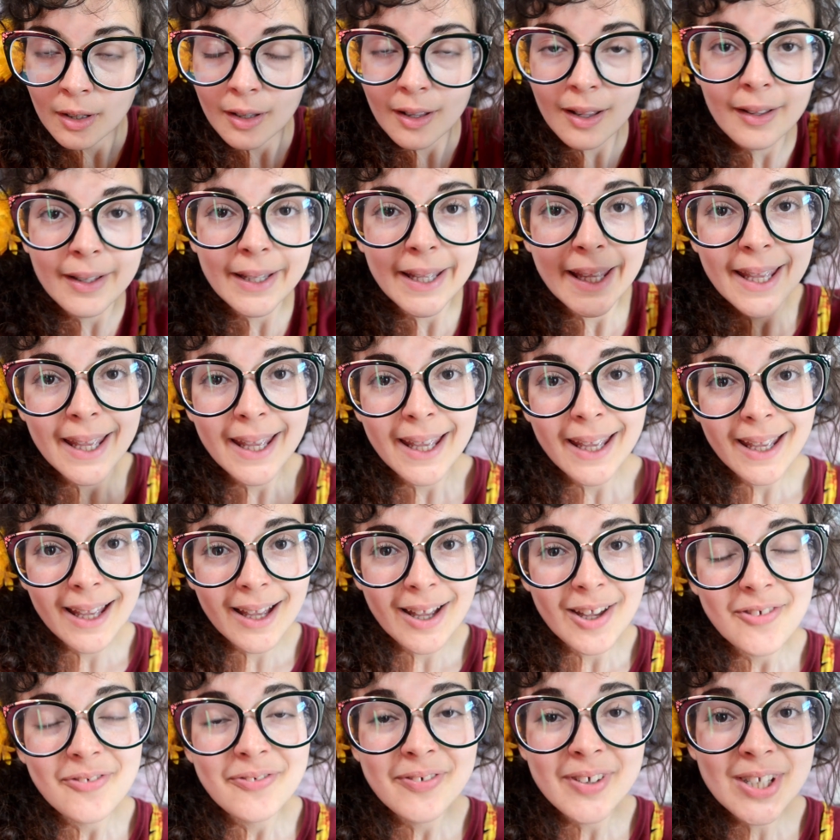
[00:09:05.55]
Okay,
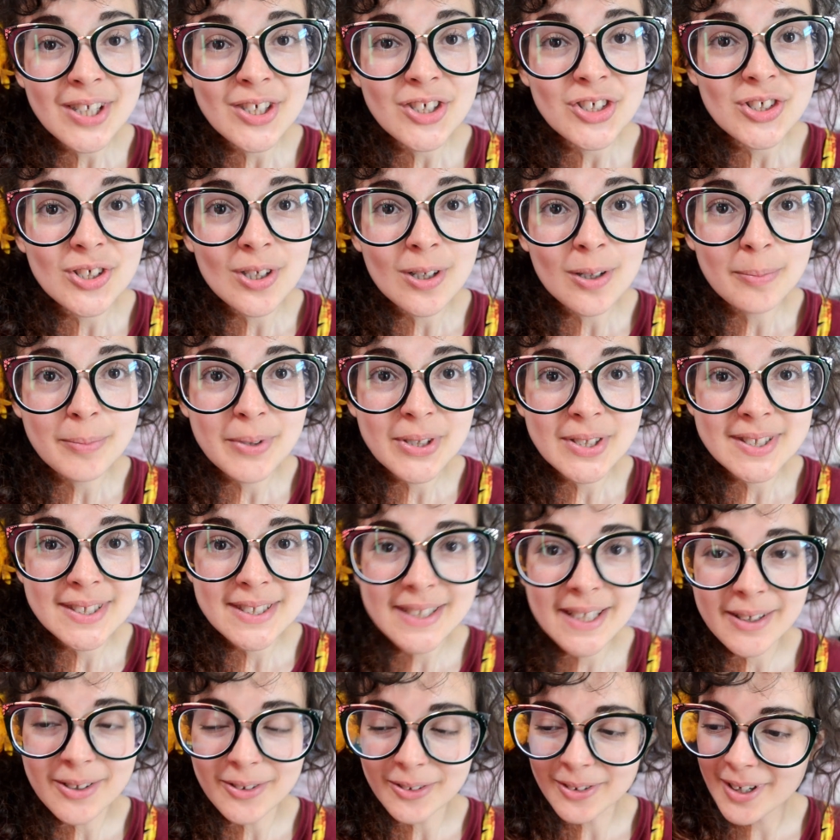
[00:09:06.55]
I finished almost
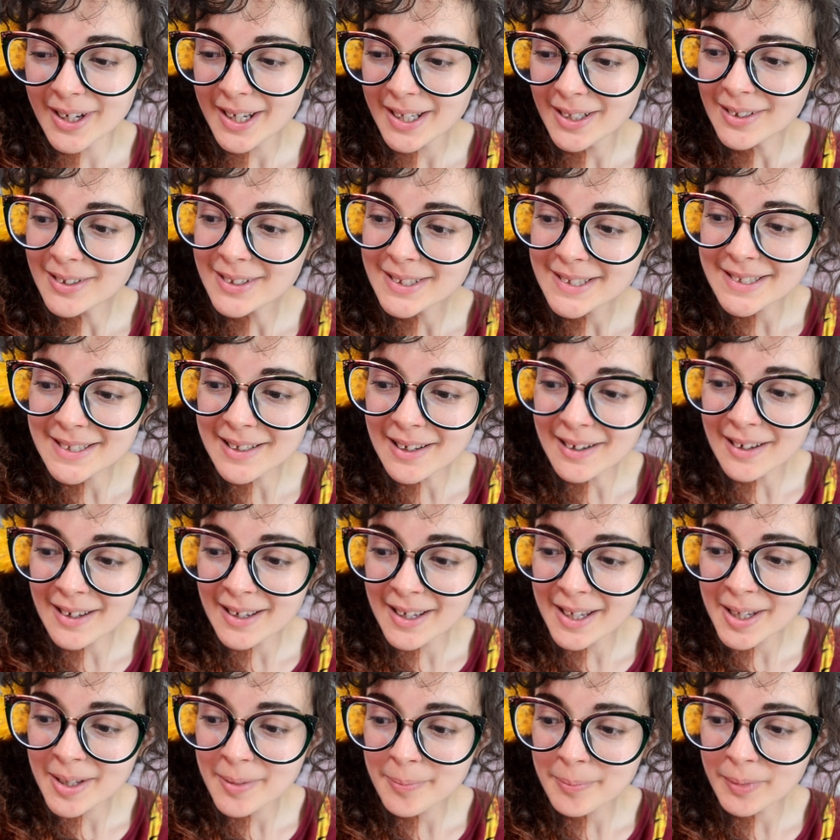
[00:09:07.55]
like right on
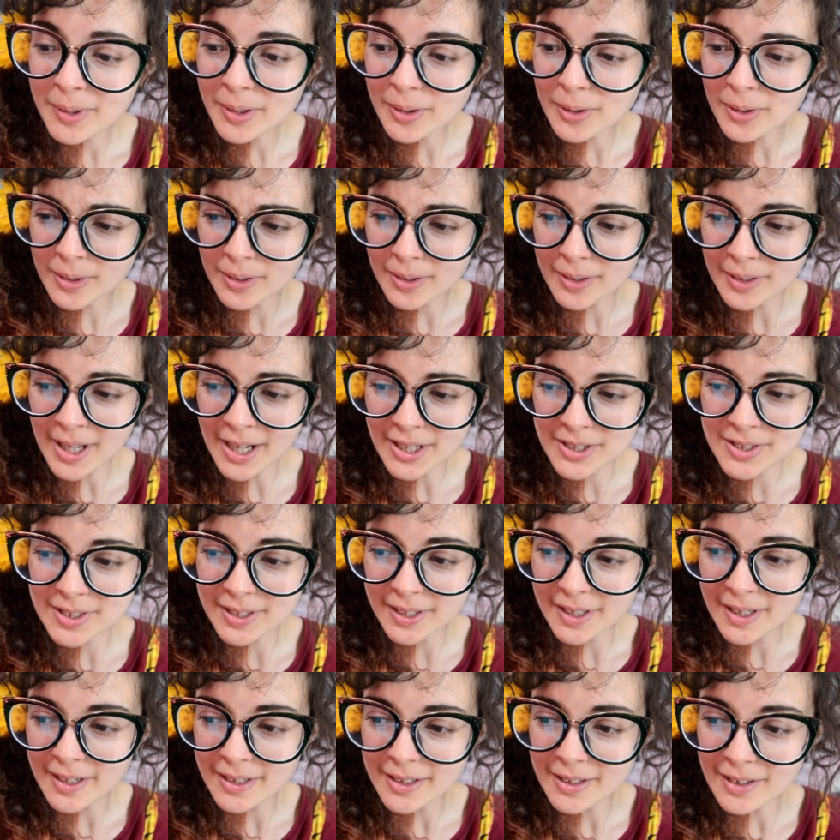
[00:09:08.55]
time, or
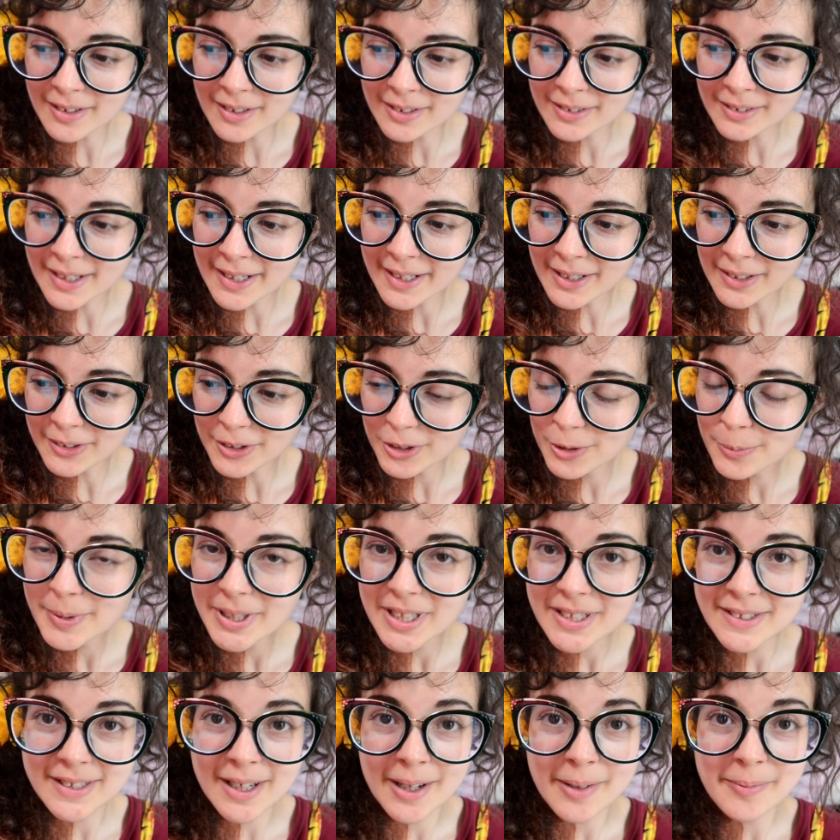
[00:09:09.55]
actually I got like a little
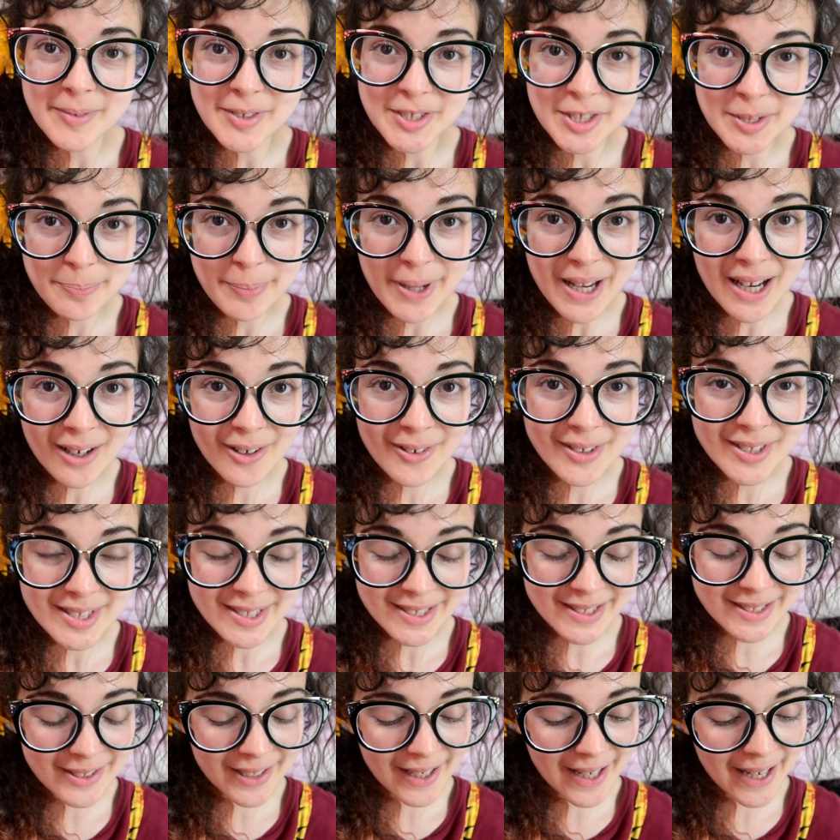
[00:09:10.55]
bit of time to spare, which
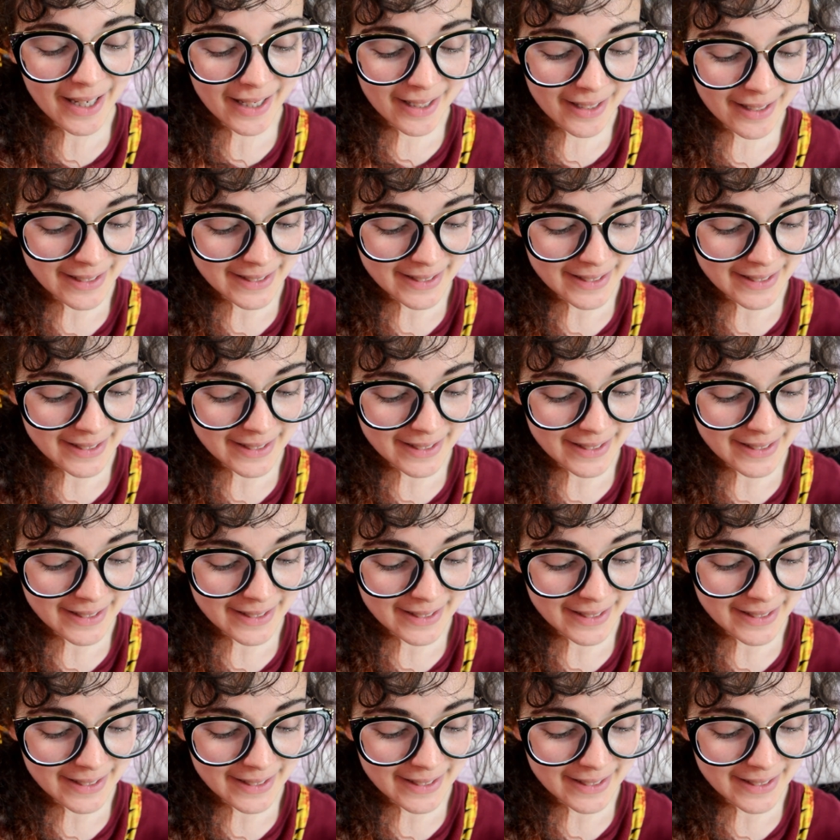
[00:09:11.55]
is great.